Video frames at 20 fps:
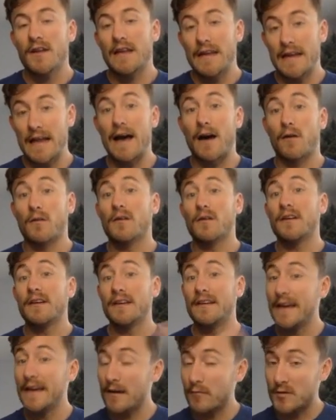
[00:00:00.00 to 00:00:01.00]
Now,
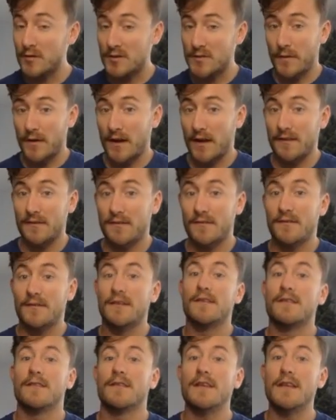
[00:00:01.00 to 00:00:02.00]
GetResponse
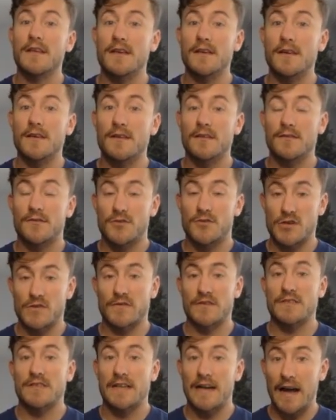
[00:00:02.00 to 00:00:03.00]
is the
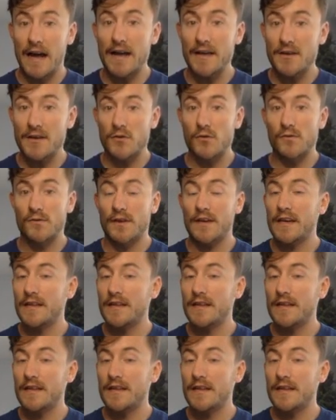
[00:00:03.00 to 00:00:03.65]
service that I use,